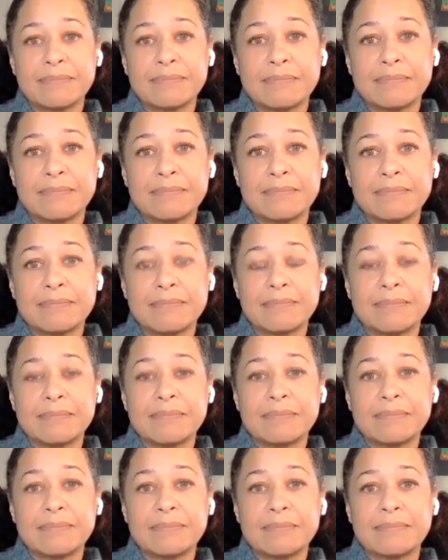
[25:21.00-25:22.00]

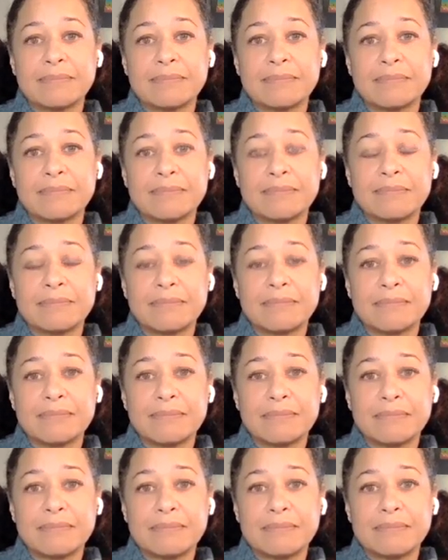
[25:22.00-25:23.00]

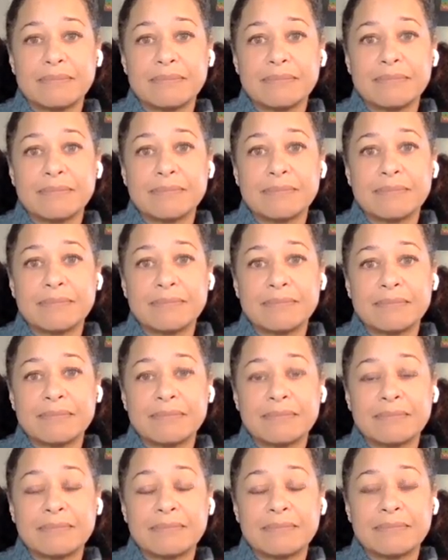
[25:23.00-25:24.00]

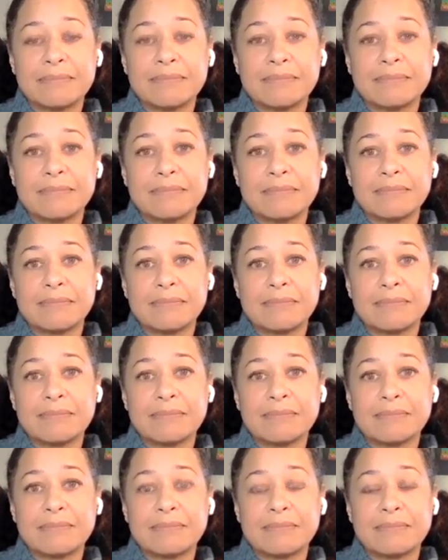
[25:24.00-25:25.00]

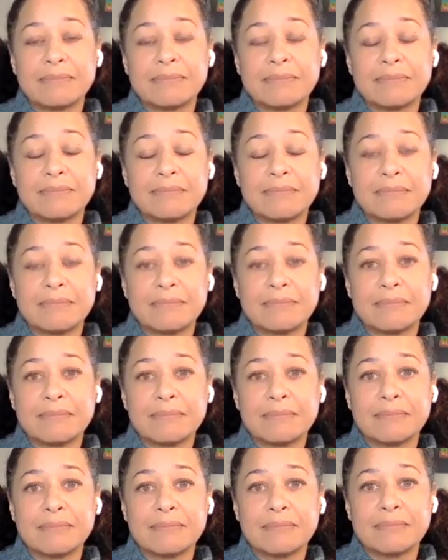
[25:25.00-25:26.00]

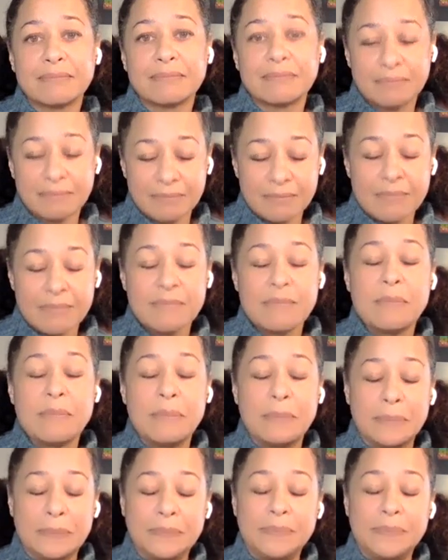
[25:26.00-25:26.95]
[no speech]